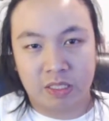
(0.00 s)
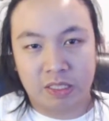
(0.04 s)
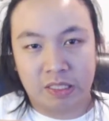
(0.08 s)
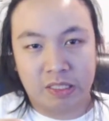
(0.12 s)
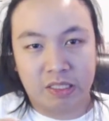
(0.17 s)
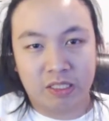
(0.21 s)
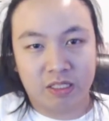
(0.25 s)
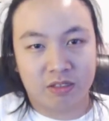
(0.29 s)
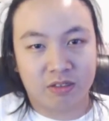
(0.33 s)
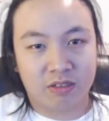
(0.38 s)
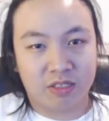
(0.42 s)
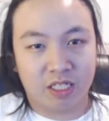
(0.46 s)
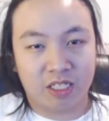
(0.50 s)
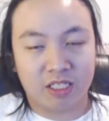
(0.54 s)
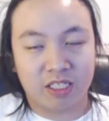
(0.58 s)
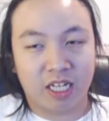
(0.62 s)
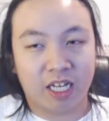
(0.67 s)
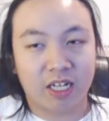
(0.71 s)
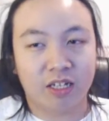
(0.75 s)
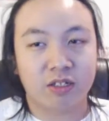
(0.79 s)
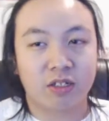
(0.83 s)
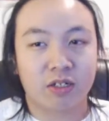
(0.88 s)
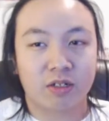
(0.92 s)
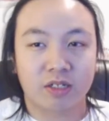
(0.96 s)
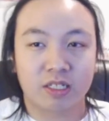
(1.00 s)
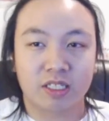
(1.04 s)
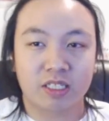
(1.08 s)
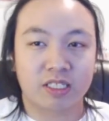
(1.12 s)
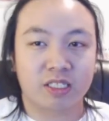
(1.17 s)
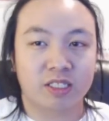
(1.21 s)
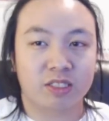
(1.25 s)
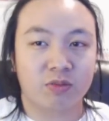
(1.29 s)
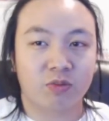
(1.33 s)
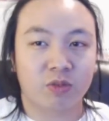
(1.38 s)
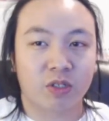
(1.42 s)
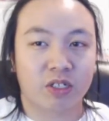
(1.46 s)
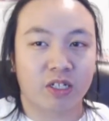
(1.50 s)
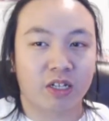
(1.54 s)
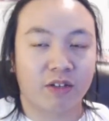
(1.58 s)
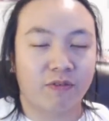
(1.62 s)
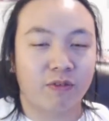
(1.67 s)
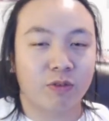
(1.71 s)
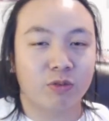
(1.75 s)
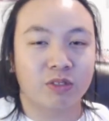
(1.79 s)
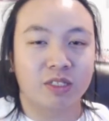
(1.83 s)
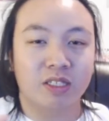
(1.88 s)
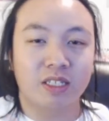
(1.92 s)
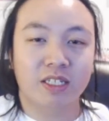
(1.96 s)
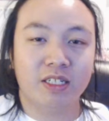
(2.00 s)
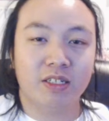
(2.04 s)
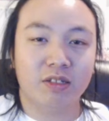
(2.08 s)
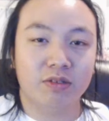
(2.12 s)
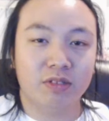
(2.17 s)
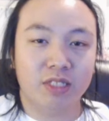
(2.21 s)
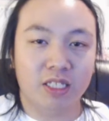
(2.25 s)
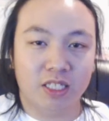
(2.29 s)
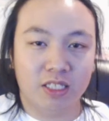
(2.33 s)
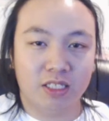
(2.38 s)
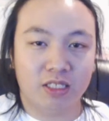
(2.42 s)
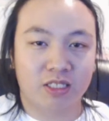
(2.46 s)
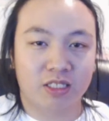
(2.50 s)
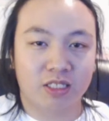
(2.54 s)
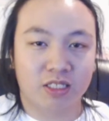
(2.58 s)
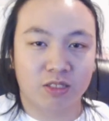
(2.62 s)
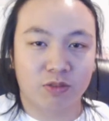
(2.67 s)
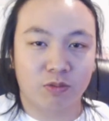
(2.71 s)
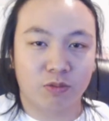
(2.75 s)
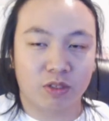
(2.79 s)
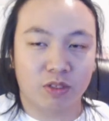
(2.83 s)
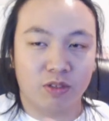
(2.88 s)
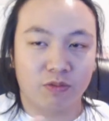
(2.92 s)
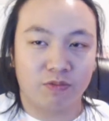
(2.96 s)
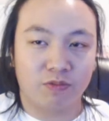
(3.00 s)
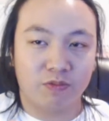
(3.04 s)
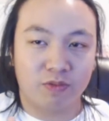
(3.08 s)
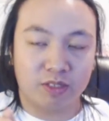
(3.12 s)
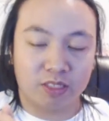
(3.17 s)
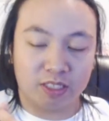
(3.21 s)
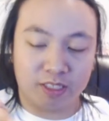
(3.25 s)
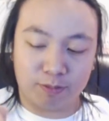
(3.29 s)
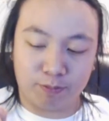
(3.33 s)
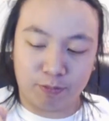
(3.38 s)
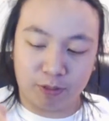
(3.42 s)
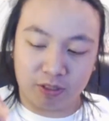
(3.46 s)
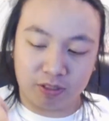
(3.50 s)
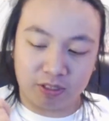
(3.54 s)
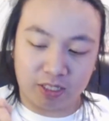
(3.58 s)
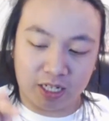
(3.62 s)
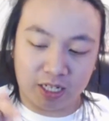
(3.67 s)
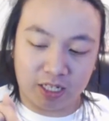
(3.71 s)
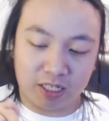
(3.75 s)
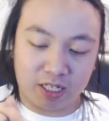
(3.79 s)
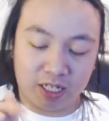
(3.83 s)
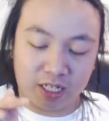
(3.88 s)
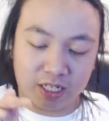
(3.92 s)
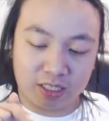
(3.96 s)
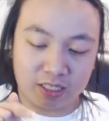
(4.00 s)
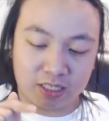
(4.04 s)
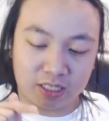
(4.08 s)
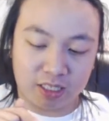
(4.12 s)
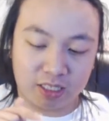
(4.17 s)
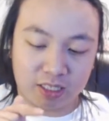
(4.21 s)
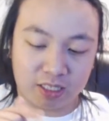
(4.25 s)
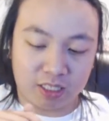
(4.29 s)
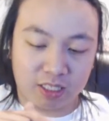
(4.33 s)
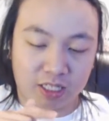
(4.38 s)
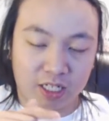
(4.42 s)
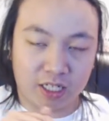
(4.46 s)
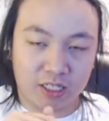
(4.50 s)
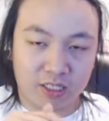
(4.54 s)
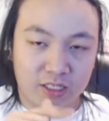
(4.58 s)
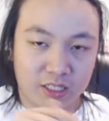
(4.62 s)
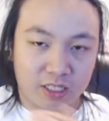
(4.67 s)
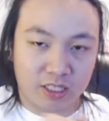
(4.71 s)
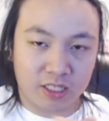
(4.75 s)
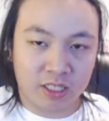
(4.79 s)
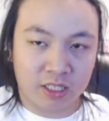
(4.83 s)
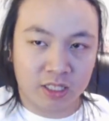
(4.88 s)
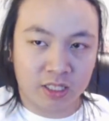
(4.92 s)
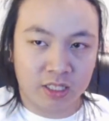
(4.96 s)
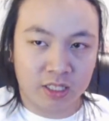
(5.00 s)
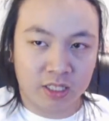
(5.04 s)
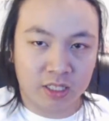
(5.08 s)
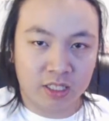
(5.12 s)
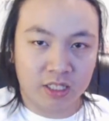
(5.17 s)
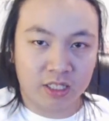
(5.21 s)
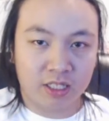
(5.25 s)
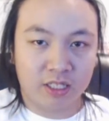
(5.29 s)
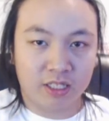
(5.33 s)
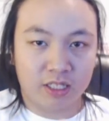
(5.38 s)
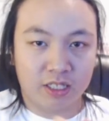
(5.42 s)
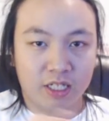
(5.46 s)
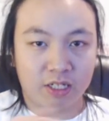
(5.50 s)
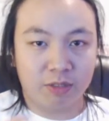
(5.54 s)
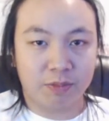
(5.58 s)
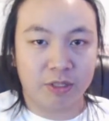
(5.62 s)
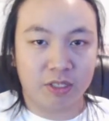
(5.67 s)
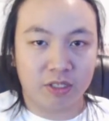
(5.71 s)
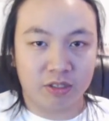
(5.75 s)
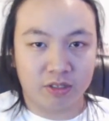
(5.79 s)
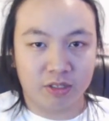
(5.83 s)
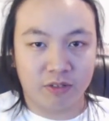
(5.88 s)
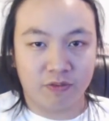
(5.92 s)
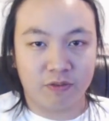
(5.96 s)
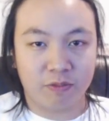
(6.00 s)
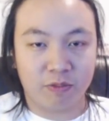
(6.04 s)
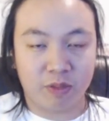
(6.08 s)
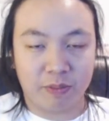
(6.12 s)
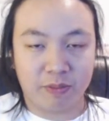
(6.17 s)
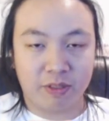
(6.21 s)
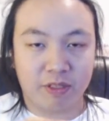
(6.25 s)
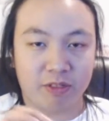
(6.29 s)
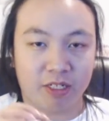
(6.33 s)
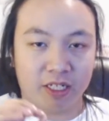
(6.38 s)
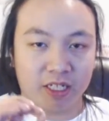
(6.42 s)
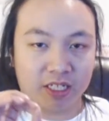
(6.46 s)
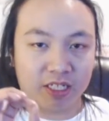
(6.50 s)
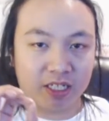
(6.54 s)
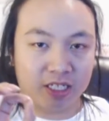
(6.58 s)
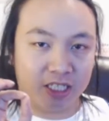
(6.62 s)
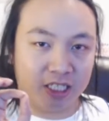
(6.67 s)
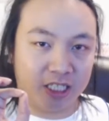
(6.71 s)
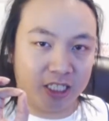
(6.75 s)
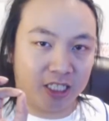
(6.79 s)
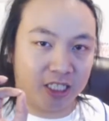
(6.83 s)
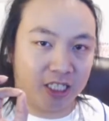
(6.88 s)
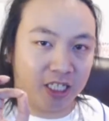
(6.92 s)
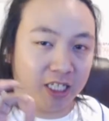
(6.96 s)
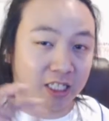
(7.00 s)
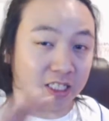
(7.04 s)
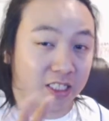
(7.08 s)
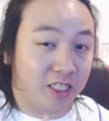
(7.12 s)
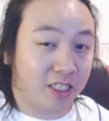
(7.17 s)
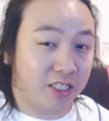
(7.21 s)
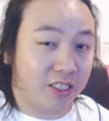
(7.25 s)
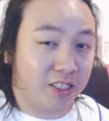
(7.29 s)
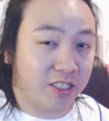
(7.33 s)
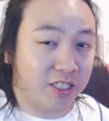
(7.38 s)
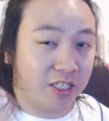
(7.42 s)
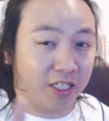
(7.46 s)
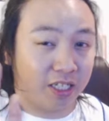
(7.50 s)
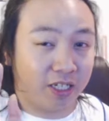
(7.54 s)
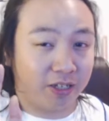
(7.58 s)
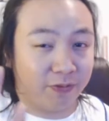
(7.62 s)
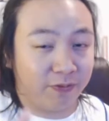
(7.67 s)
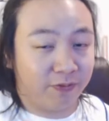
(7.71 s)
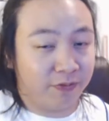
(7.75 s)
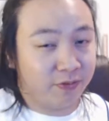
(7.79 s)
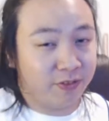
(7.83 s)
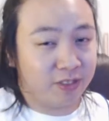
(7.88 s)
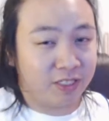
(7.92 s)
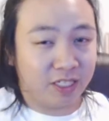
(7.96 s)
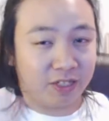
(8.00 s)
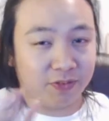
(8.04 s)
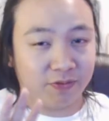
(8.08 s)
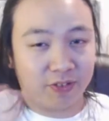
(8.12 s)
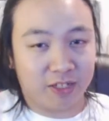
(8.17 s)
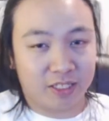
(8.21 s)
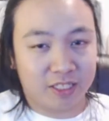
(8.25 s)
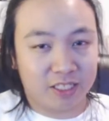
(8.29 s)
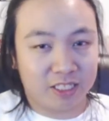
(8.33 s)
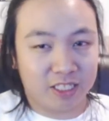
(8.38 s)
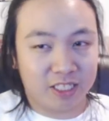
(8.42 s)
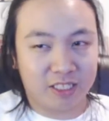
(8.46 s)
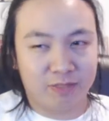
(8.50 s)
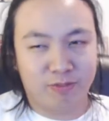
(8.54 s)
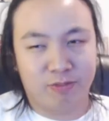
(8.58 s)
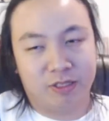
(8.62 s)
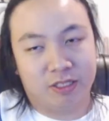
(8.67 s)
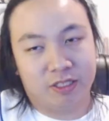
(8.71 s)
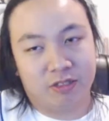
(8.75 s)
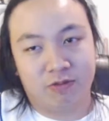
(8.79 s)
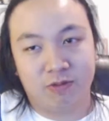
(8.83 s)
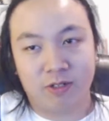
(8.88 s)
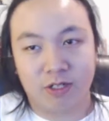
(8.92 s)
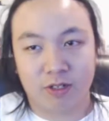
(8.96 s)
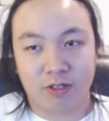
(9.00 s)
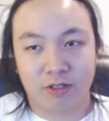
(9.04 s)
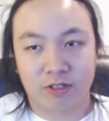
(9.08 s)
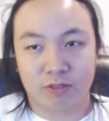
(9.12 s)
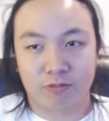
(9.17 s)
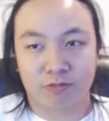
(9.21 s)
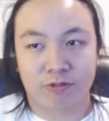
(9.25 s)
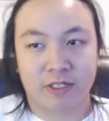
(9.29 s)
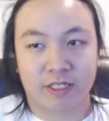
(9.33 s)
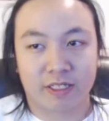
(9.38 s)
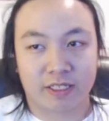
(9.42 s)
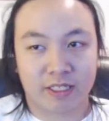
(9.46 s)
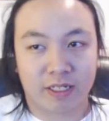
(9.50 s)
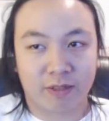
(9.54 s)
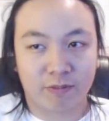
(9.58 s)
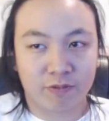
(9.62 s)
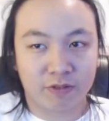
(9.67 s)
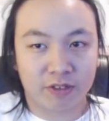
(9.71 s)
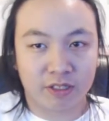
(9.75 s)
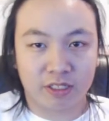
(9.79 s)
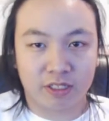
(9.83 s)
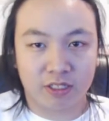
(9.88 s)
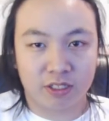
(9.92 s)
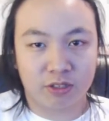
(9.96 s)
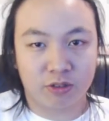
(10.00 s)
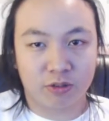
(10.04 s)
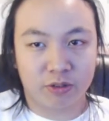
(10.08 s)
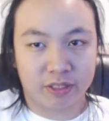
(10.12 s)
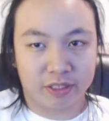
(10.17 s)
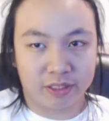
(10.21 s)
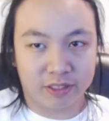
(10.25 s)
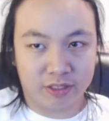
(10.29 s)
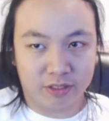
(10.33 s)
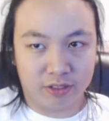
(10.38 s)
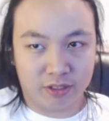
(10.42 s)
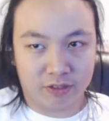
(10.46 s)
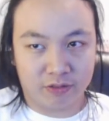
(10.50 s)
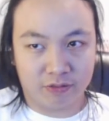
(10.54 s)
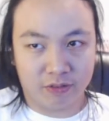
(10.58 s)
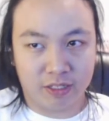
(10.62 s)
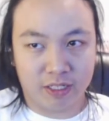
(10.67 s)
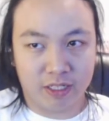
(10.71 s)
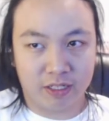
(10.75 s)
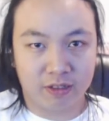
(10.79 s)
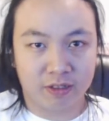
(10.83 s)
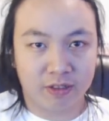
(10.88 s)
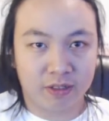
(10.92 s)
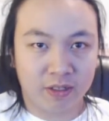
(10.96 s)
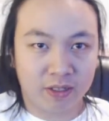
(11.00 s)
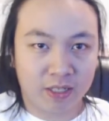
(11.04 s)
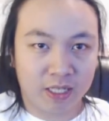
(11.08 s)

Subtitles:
Little Touch, I don't know. It's weird. If it was Little Touch with the spelled Little, then it'd be a little different. Maybe like a slight touch, slight fanciness, but it's really hard to predict. I'm really just shooting in the dark right now.